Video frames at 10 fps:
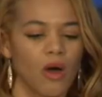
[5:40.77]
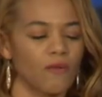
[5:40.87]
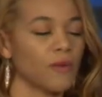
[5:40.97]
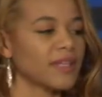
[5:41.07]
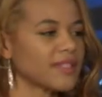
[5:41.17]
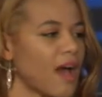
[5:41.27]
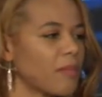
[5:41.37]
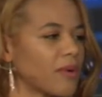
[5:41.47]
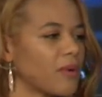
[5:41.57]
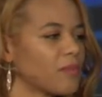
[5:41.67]
For
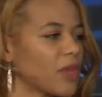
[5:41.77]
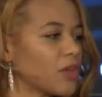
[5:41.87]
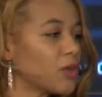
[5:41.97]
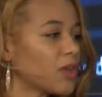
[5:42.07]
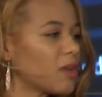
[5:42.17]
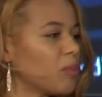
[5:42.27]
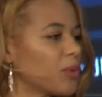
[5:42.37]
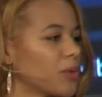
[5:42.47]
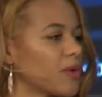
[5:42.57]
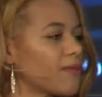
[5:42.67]
example, you could
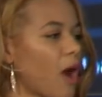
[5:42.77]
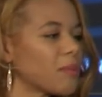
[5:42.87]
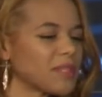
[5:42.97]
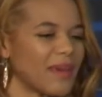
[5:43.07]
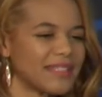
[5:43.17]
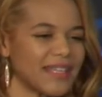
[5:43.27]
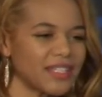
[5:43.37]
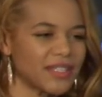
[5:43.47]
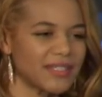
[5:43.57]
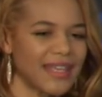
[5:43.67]
improve
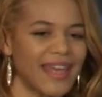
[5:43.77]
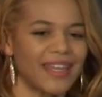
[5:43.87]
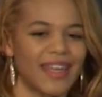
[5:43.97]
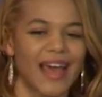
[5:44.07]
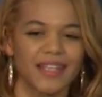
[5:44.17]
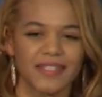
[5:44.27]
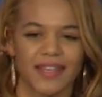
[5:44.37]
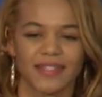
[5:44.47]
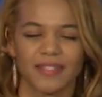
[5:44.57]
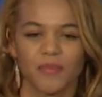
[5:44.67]
optimizations and
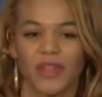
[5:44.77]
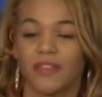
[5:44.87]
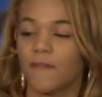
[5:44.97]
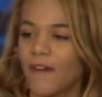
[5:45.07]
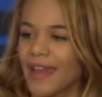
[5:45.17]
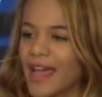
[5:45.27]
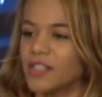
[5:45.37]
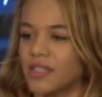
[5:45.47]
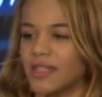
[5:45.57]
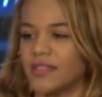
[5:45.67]
analysis in the
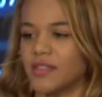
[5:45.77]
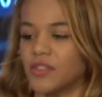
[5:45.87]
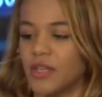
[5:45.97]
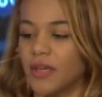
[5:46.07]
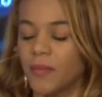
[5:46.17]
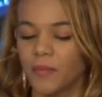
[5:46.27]
financial industry.